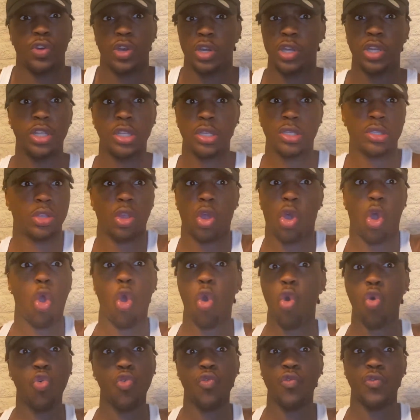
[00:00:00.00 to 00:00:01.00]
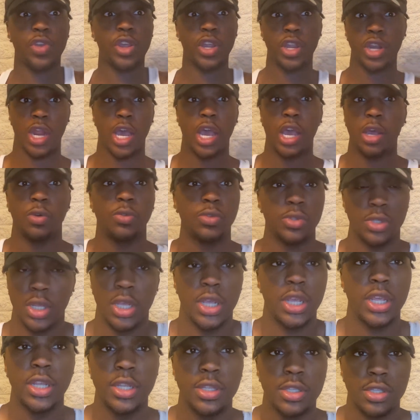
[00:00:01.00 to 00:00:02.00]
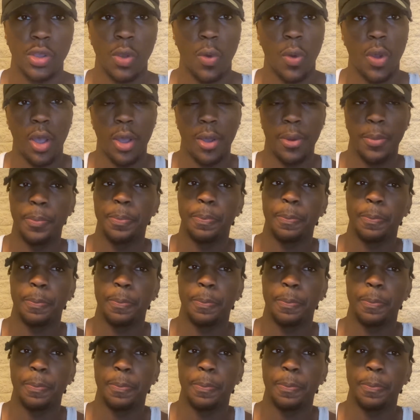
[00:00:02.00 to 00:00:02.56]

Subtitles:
It's over in the house. So